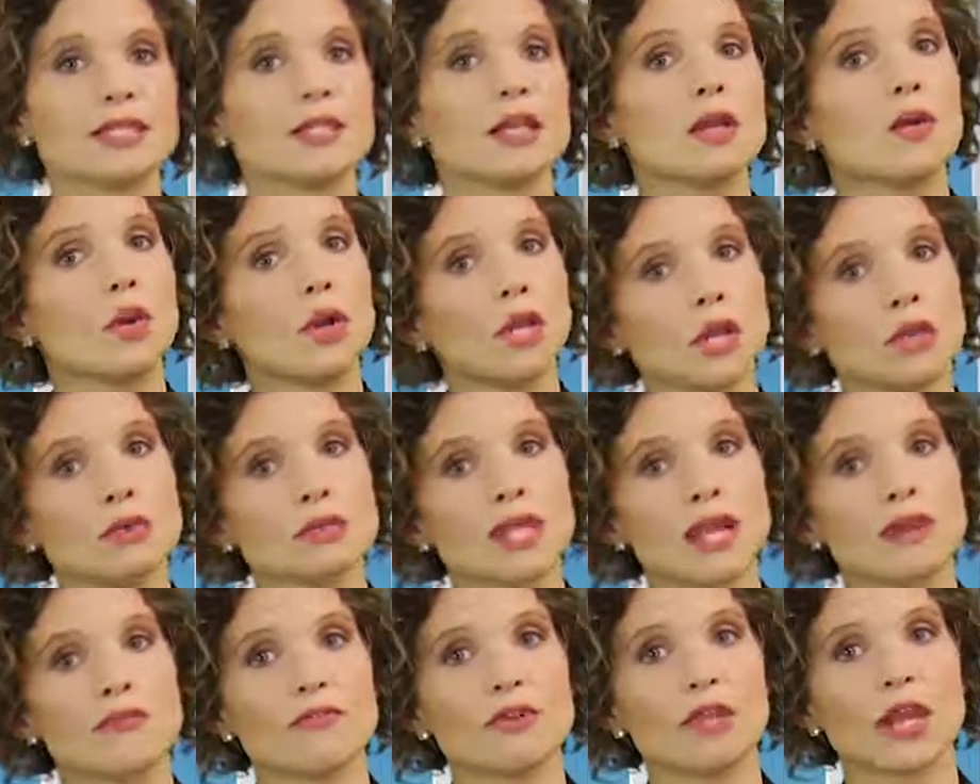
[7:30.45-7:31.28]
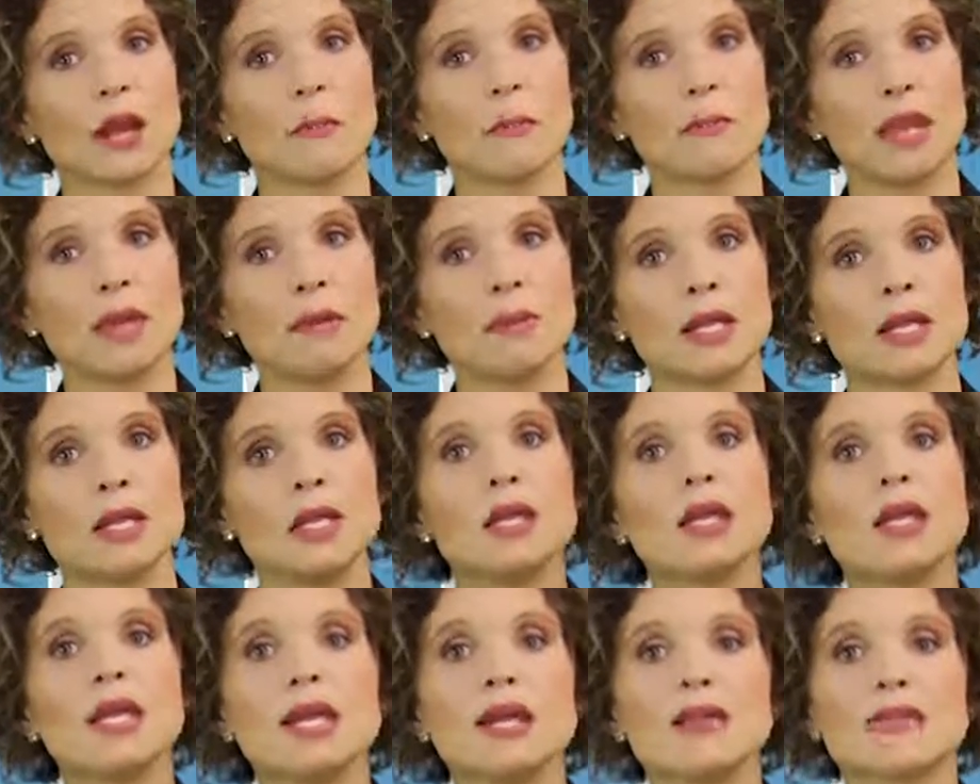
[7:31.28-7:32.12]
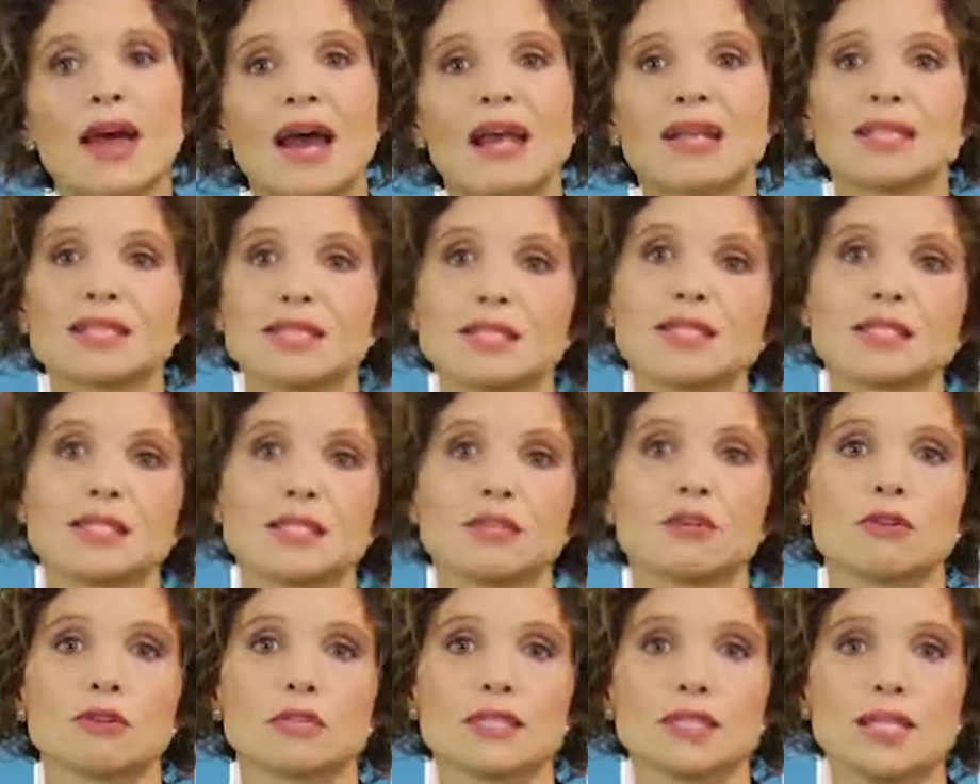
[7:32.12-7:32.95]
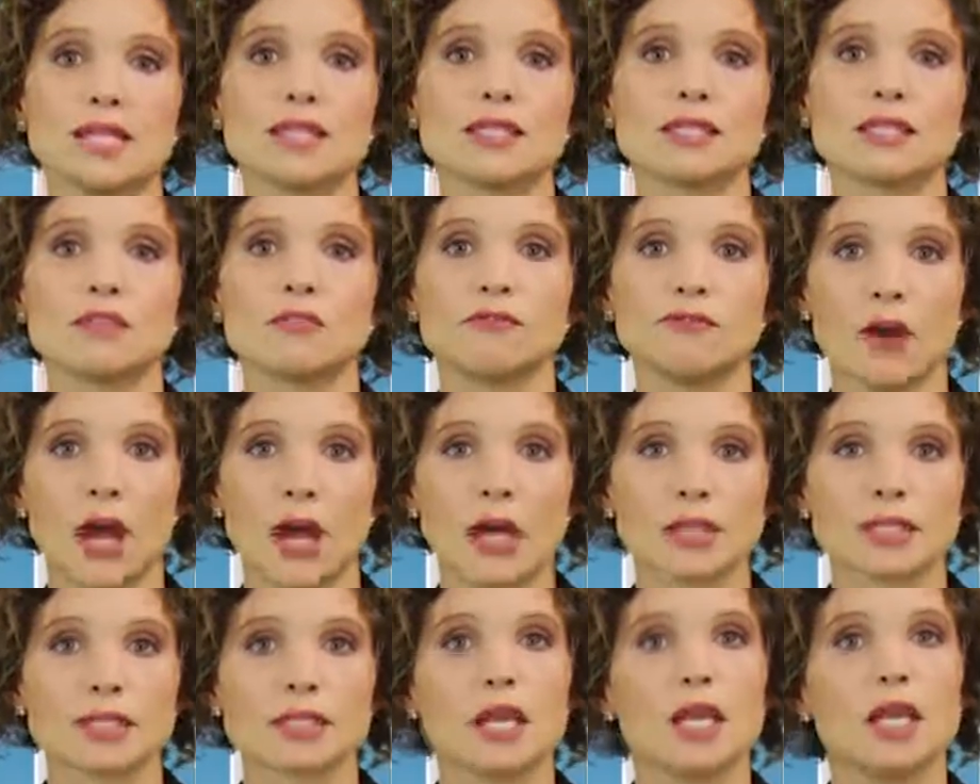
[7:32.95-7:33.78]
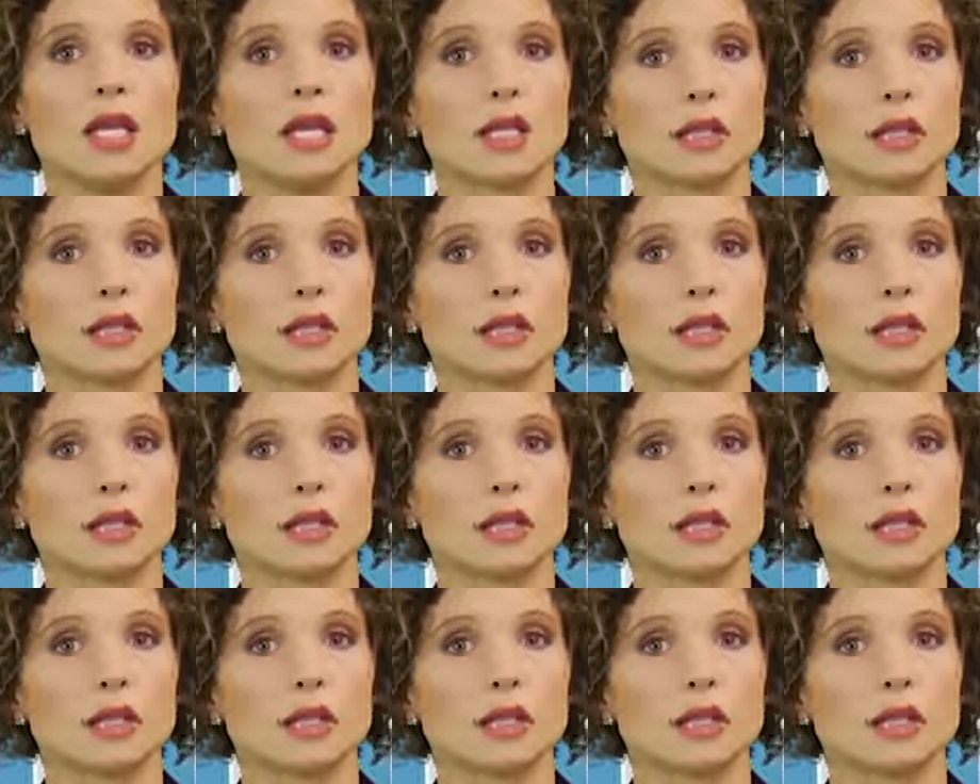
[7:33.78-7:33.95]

and they want to use that for down payment. That is considered seasoned funds.